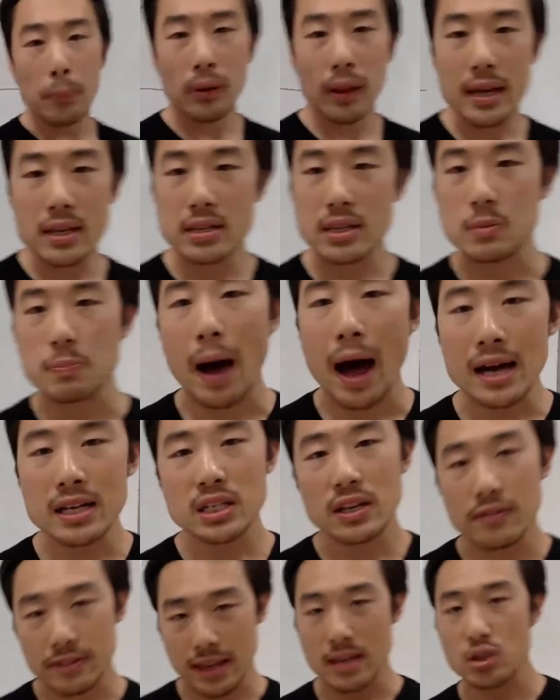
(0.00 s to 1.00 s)
place this
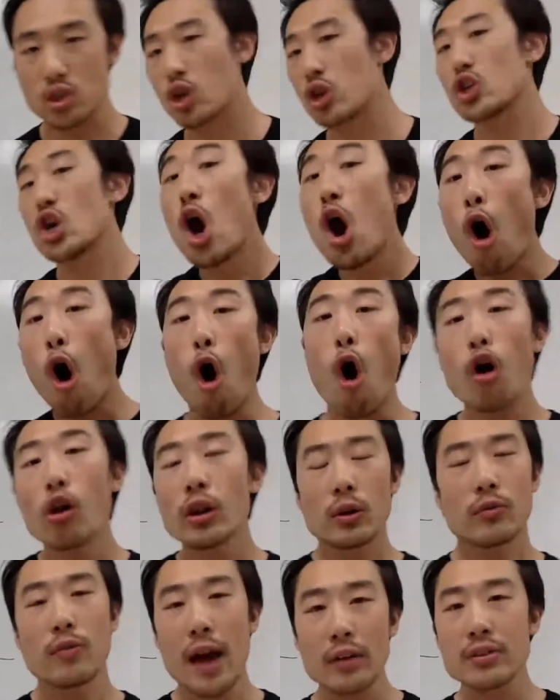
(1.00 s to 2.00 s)
positive test charge
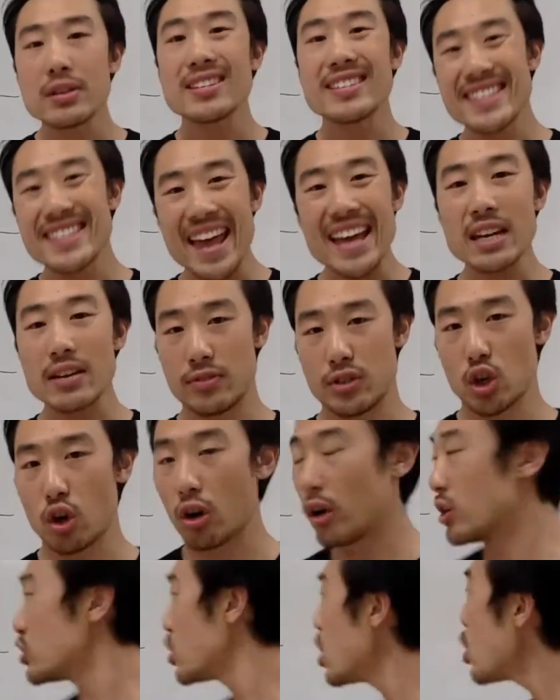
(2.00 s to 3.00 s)
all around this negative
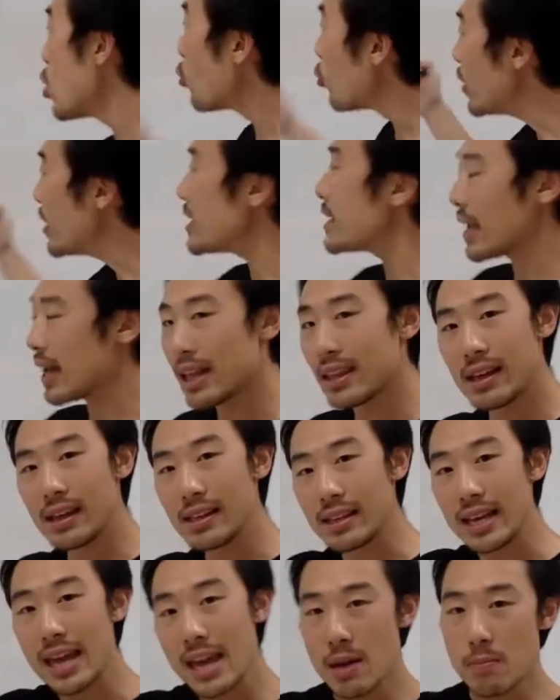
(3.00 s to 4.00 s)
charge, we get
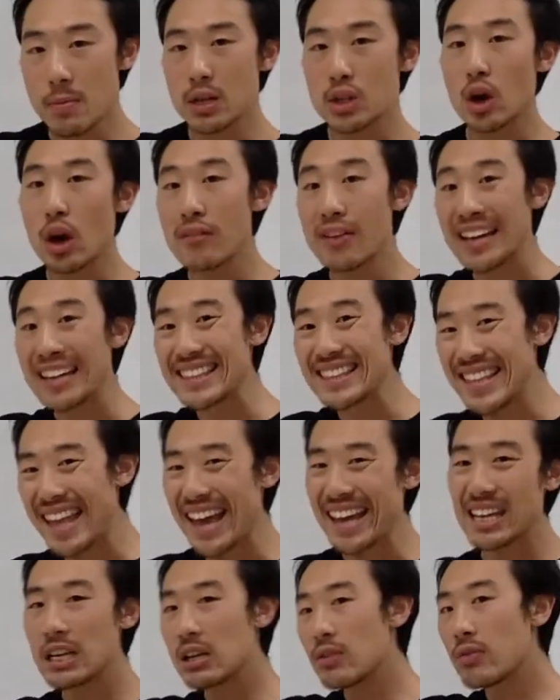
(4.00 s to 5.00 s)
the image of a
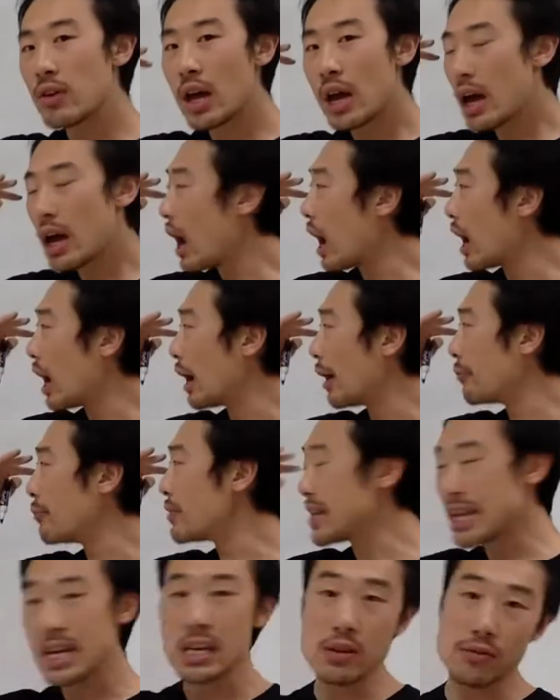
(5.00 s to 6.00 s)
negative
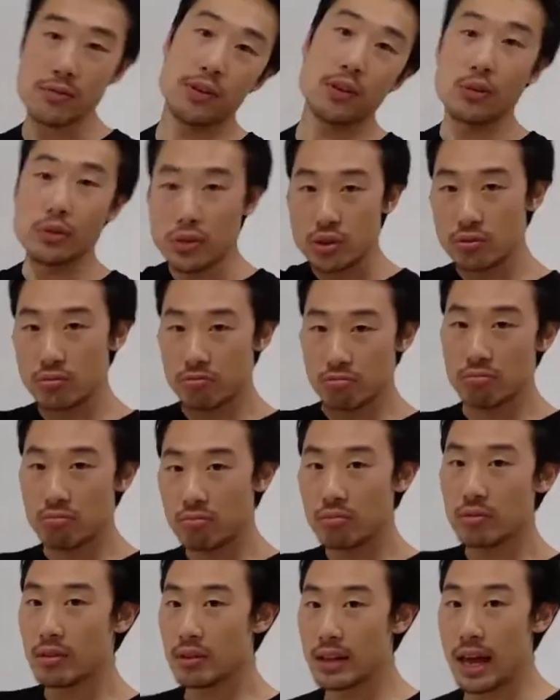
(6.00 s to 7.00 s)
E field
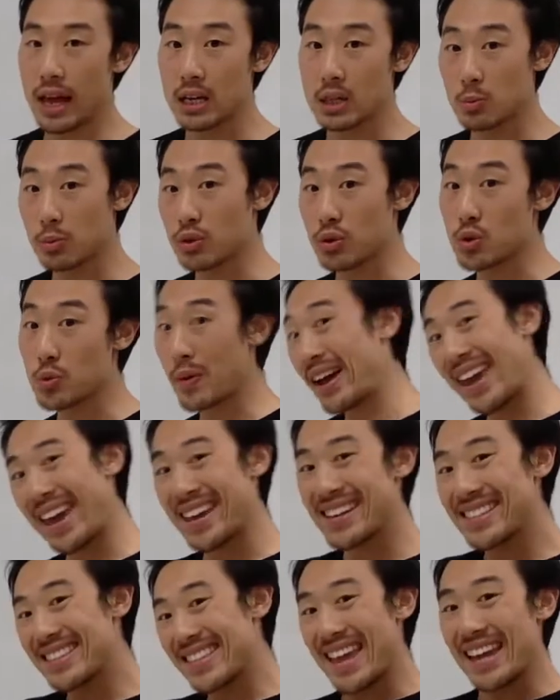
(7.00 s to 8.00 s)
that is produced by
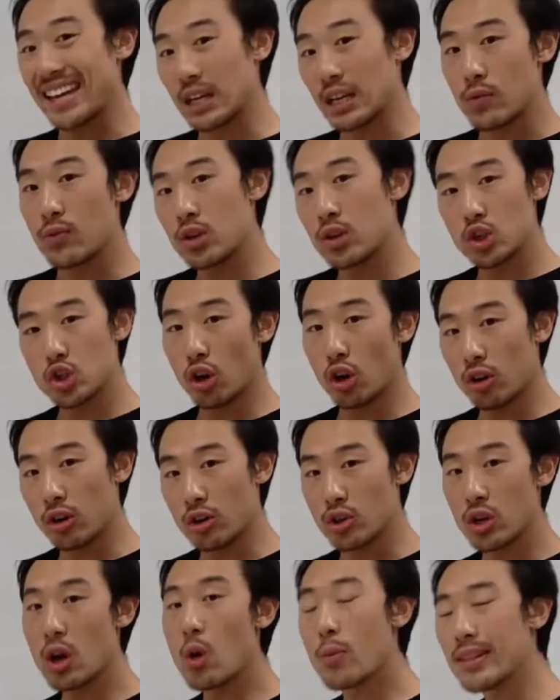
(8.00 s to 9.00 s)
a negative
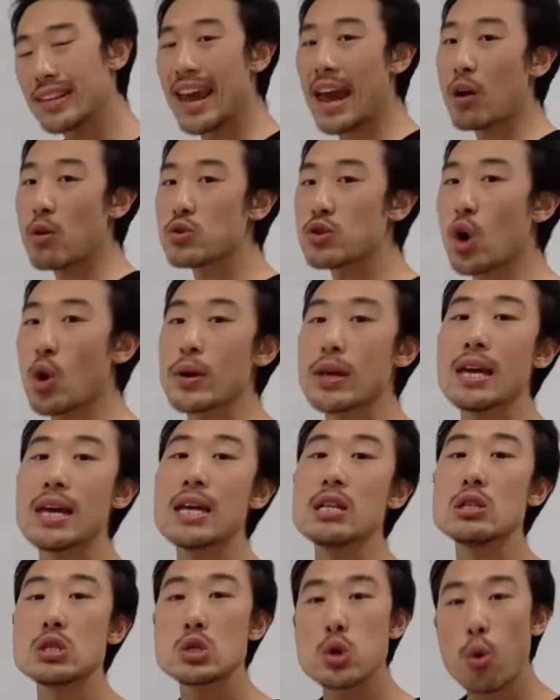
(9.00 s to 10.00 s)
charge, with the arrows going
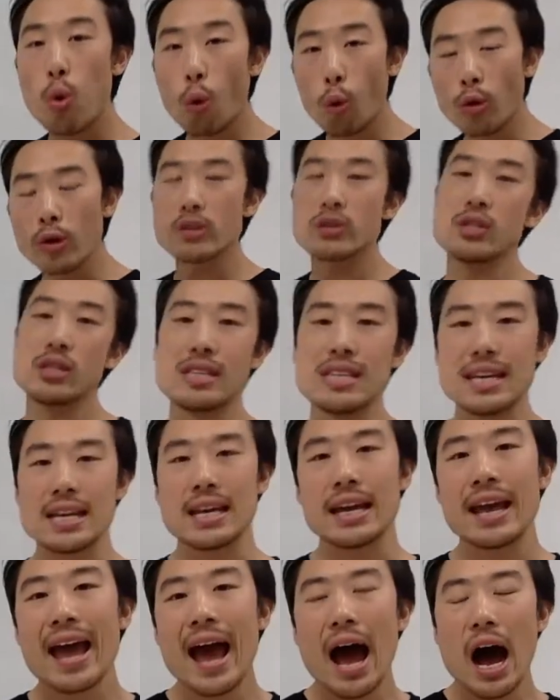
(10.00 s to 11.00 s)
in towards
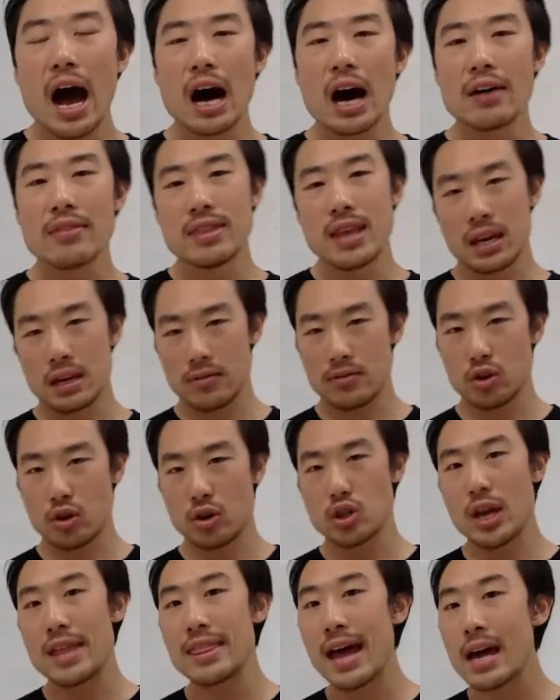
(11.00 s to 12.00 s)
the negative
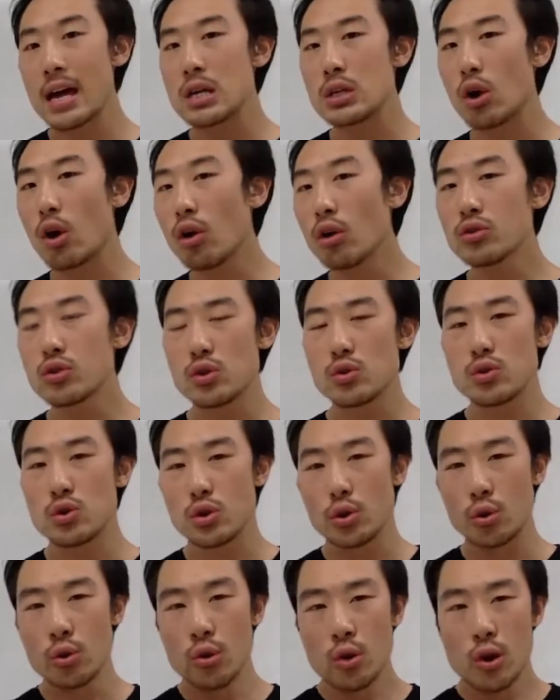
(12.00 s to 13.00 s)
charge. And that is all due
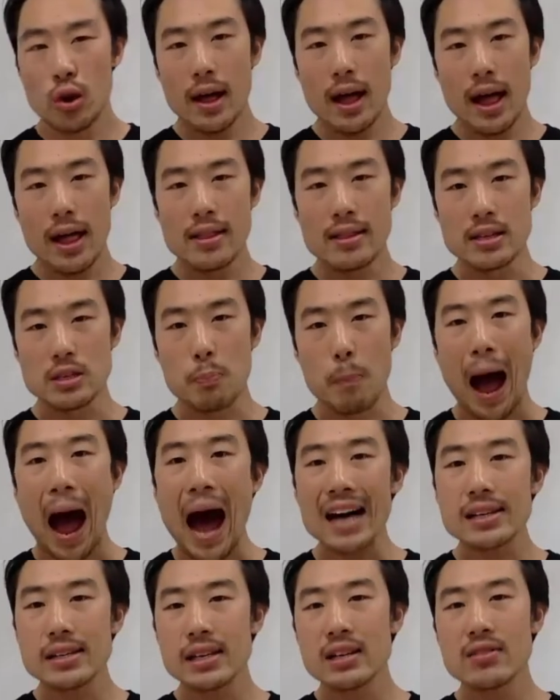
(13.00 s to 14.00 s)
to this
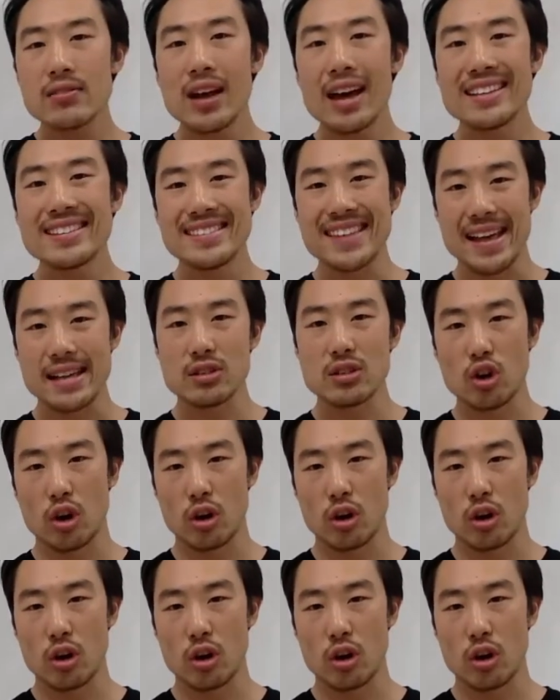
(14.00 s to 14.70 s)
positive test